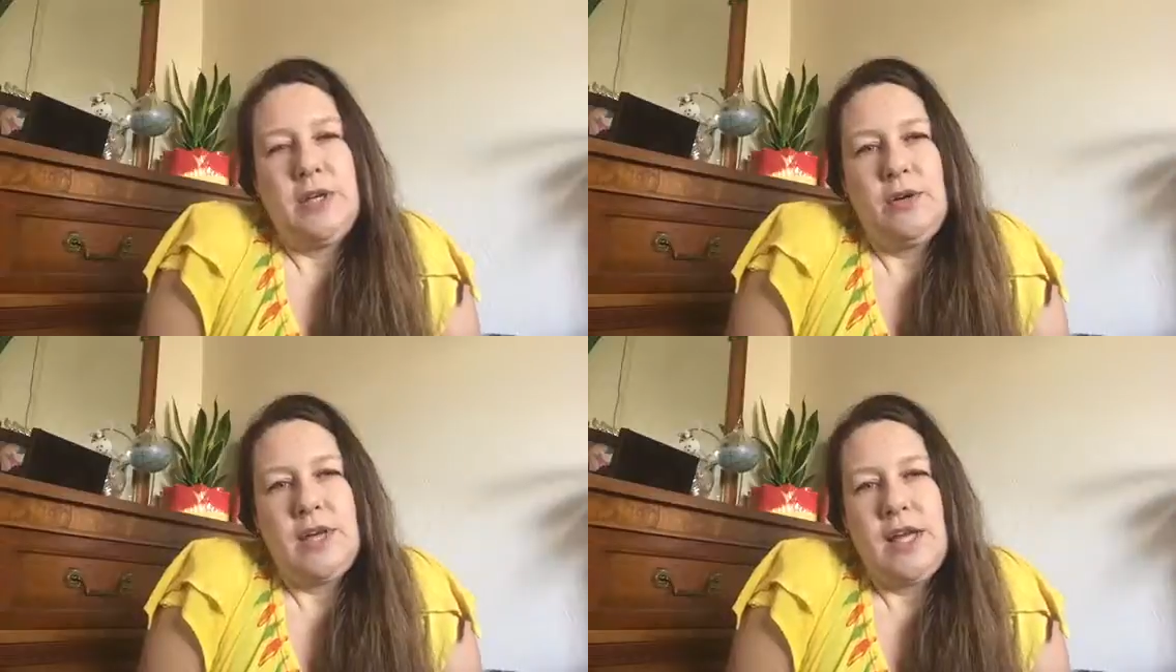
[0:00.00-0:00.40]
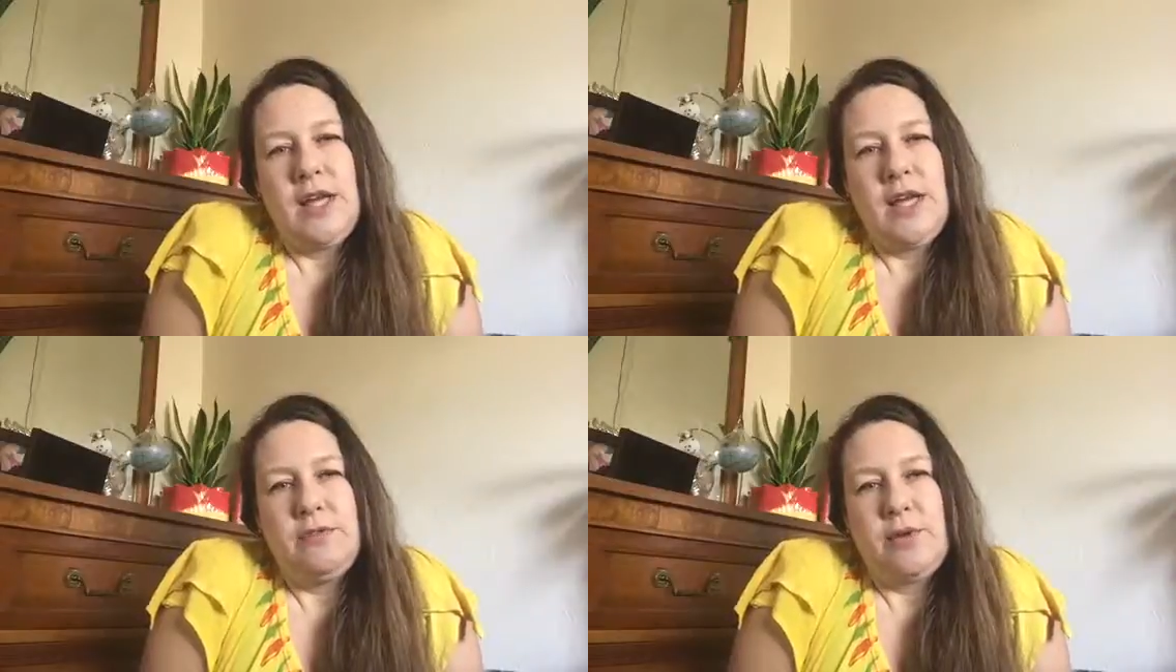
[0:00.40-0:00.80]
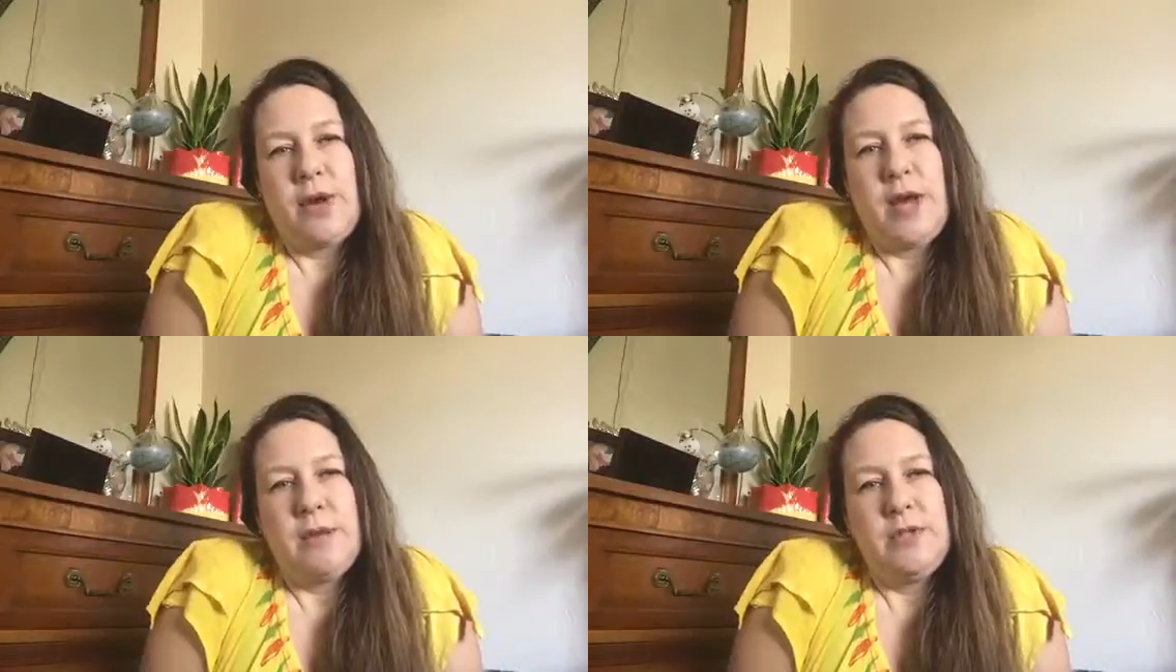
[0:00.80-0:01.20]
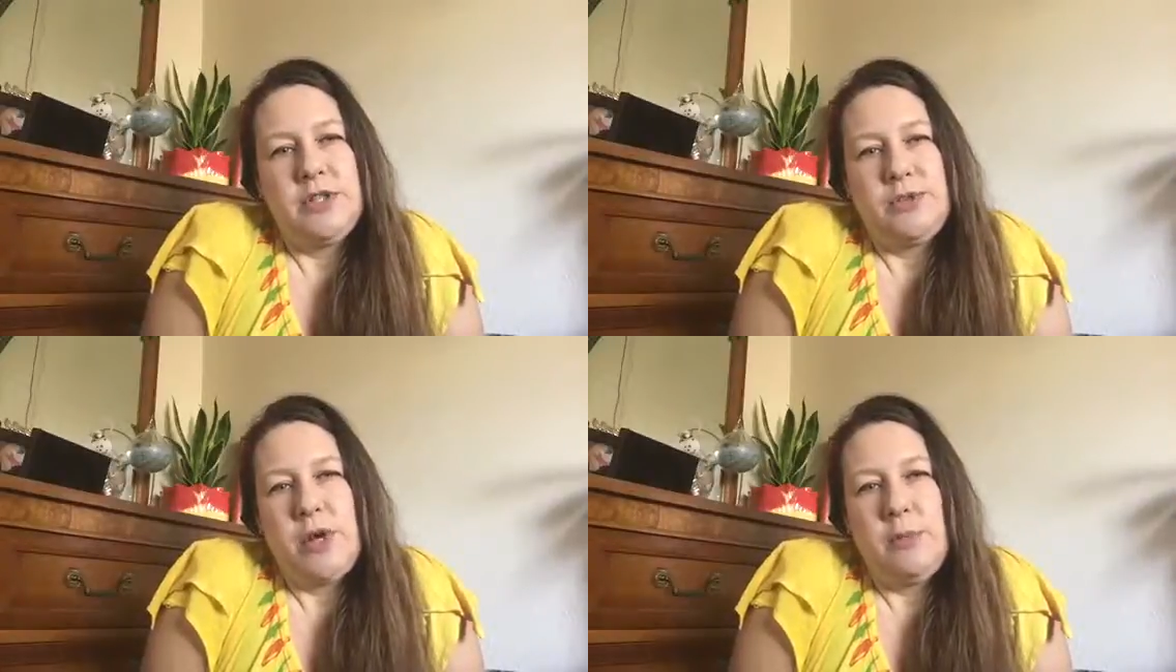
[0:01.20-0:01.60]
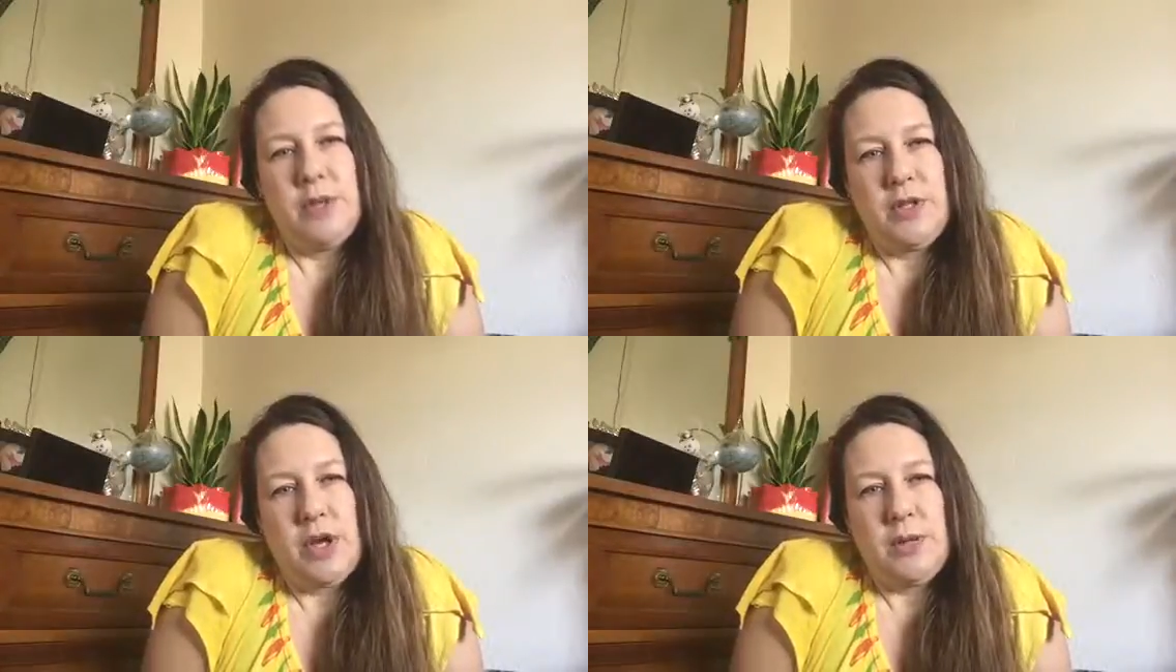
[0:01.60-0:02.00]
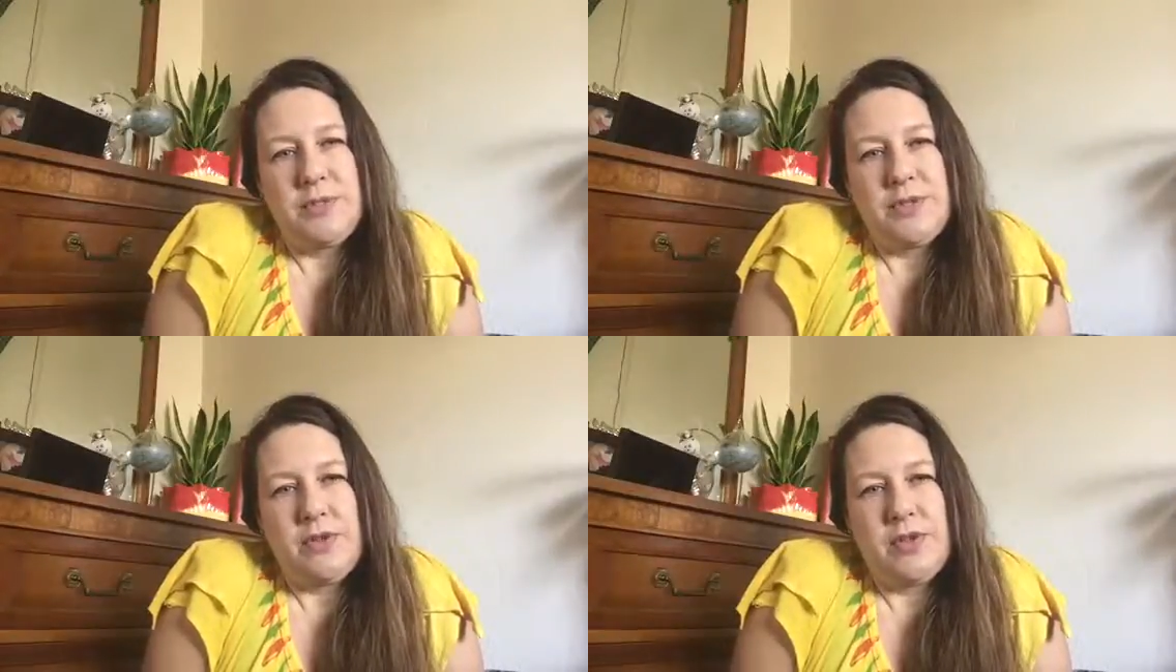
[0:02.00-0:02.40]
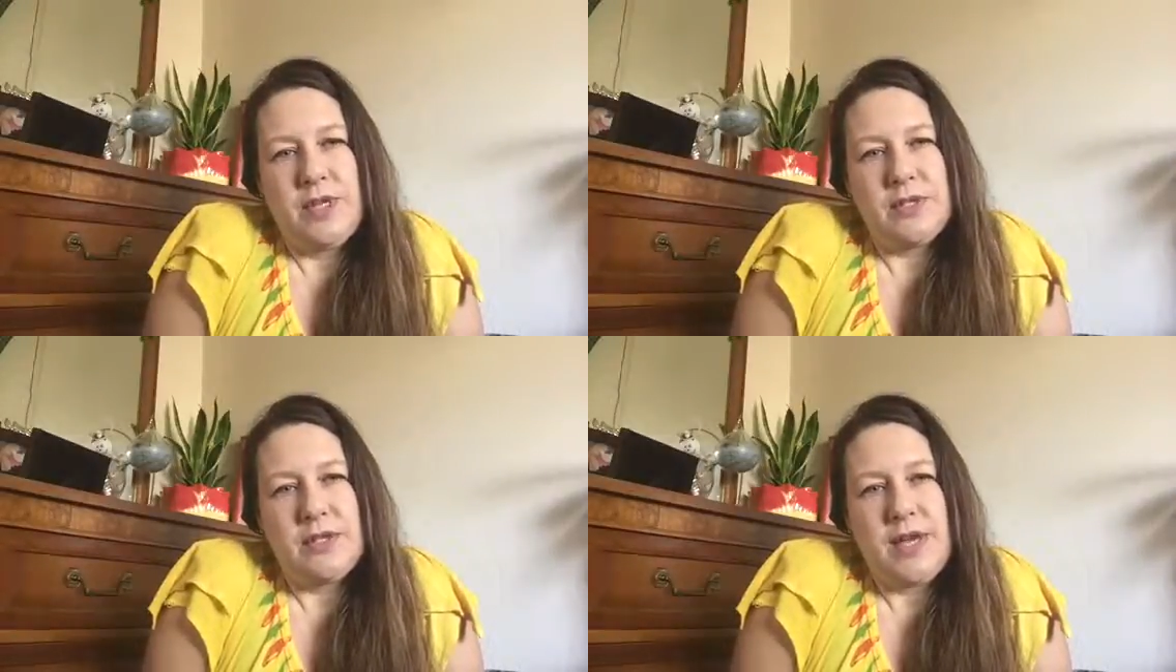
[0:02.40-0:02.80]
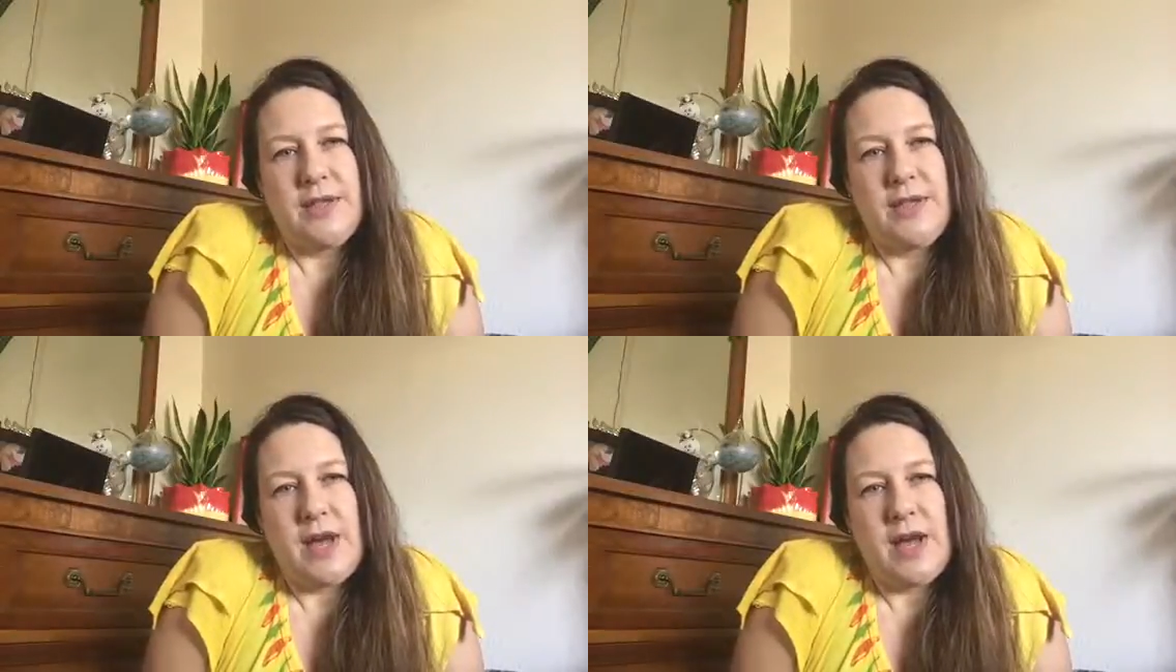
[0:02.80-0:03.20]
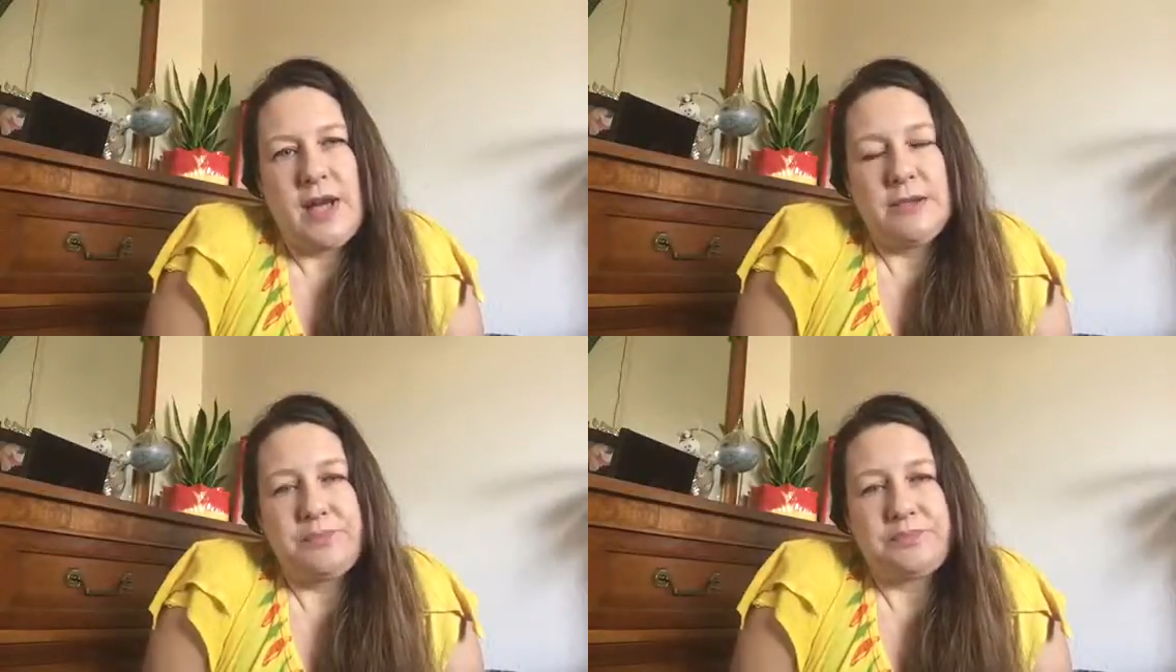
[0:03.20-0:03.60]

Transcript: you know, I can have crab and shrimp and lobster and things like that.